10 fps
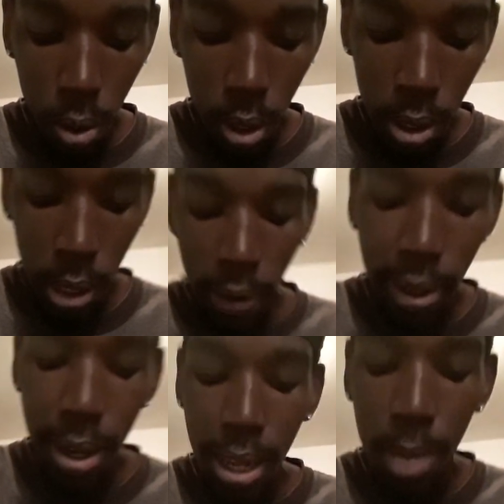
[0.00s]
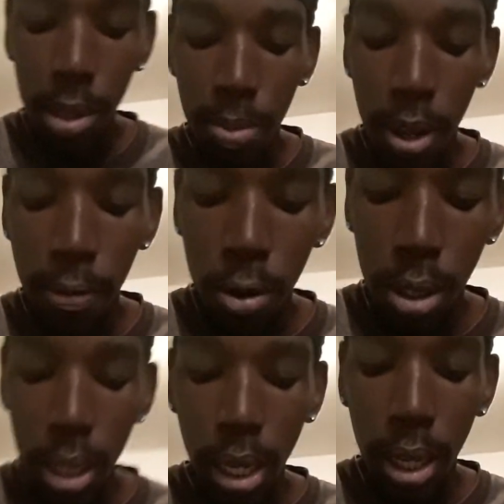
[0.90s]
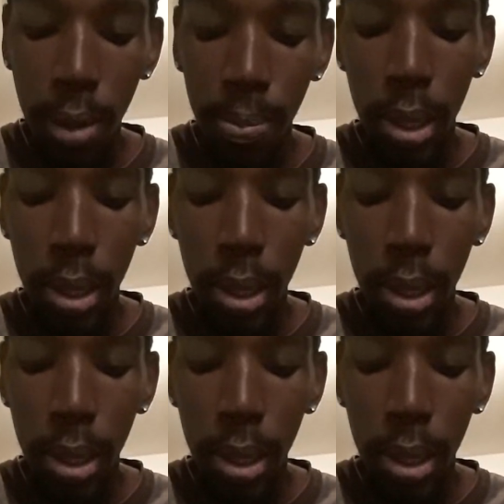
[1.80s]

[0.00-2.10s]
And self-condemned is being forsaken,